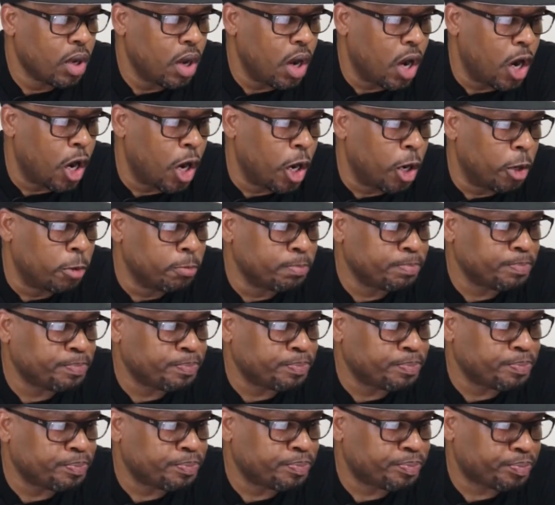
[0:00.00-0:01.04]

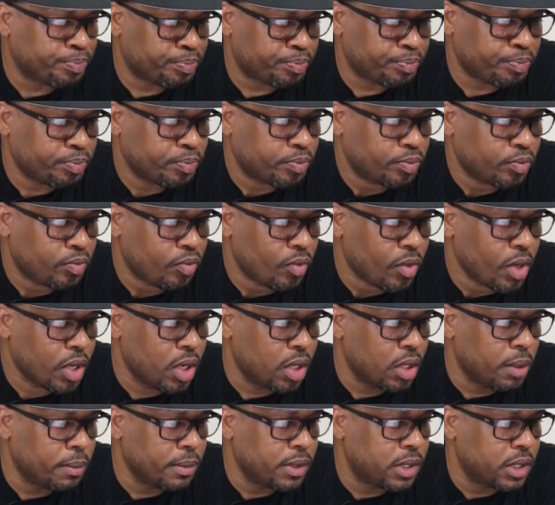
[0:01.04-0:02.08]

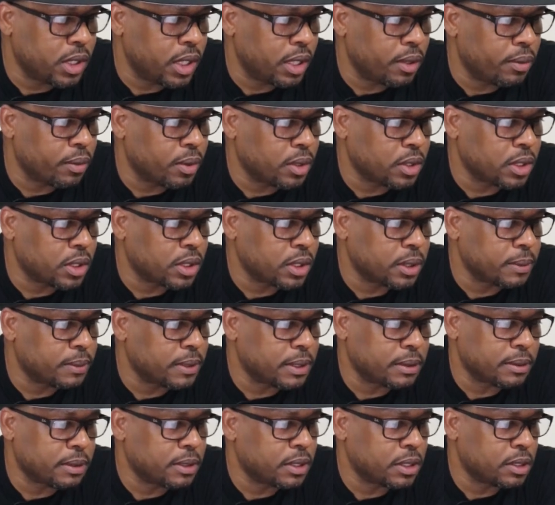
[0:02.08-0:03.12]
Let me see.
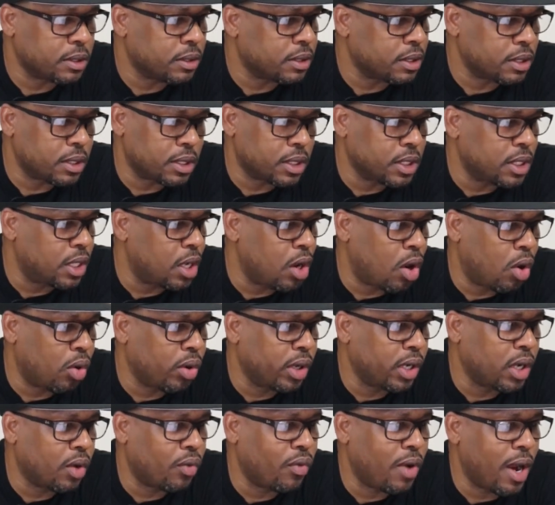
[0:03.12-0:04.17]

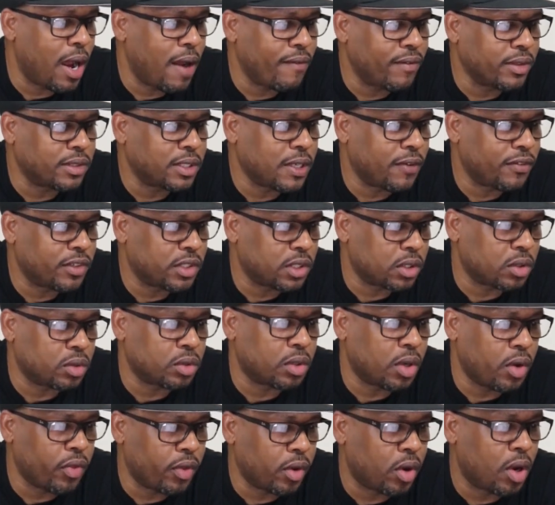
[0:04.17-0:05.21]
Hotaling arrived in San Francisco
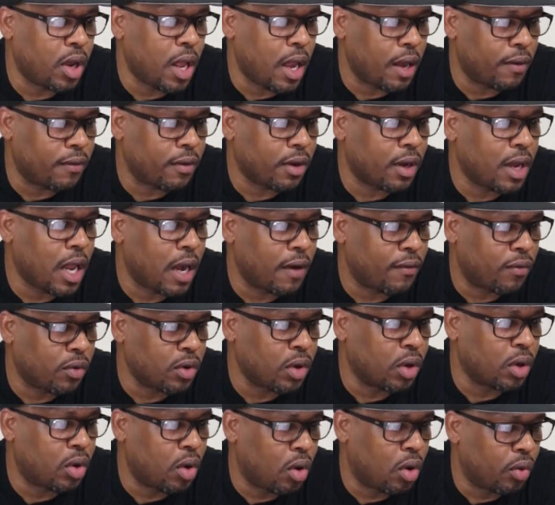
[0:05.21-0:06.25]
during the
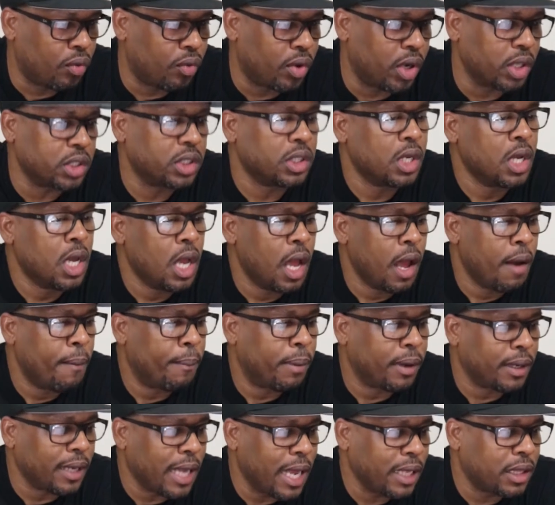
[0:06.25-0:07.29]
California Gold Rush, but
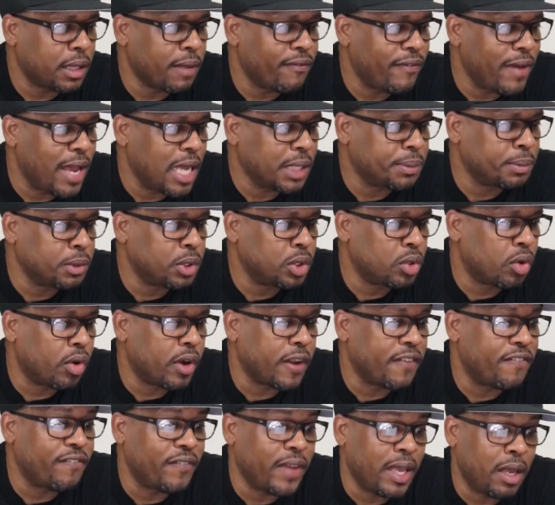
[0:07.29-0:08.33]
like the vast majority,
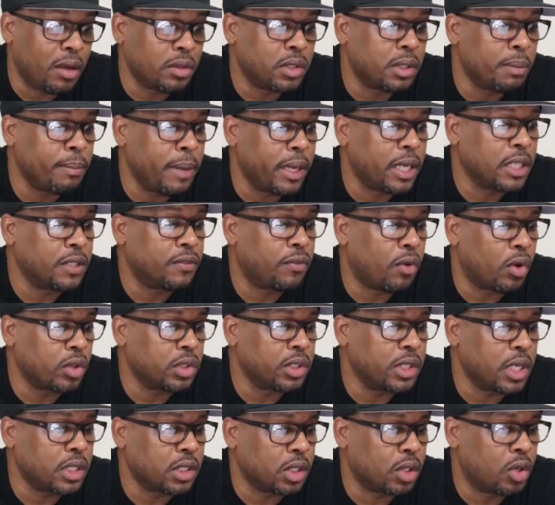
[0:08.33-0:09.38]
failed to make his fortune
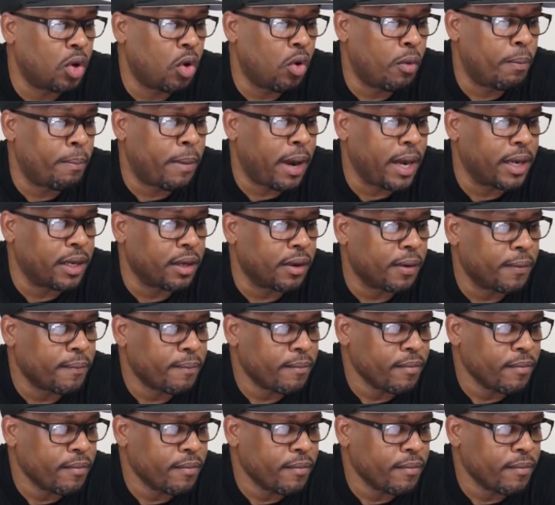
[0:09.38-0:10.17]
as a gold miner.